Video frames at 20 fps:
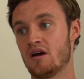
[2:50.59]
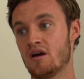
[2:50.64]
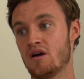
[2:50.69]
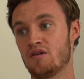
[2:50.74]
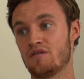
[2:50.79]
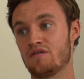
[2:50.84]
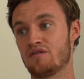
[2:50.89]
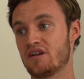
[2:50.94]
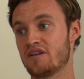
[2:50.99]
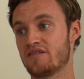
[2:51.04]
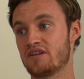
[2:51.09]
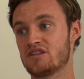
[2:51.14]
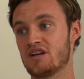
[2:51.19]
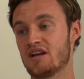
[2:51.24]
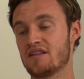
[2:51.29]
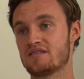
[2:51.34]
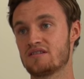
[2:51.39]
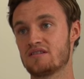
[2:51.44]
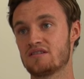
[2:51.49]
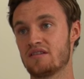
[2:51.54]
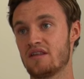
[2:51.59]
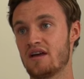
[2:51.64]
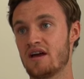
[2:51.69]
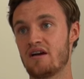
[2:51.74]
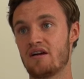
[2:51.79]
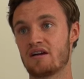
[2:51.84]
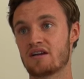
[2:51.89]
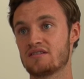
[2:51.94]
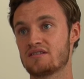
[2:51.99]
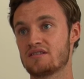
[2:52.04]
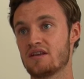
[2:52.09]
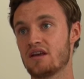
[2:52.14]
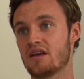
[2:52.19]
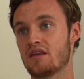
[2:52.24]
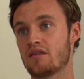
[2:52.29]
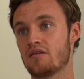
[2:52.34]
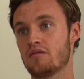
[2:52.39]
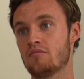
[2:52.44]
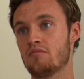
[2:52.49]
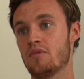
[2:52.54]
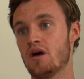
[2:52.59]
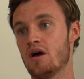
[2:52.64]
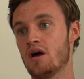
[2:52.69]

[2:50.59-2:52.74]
Hopefully the chances are there, I can take them.